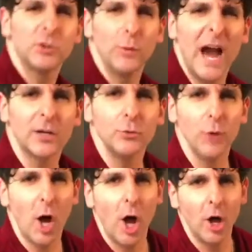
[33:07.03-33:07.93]
rock and
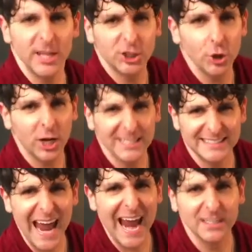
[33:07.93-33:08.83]
roll that you can
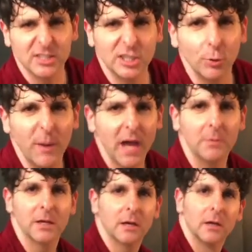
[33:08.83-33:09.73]
dance to,
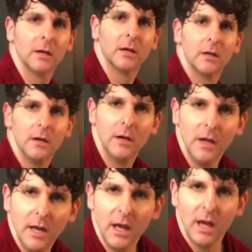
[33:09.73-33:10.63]
baby.
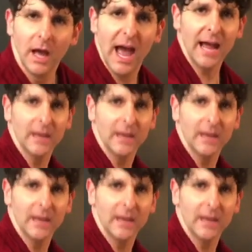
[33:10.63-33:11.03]
Hey!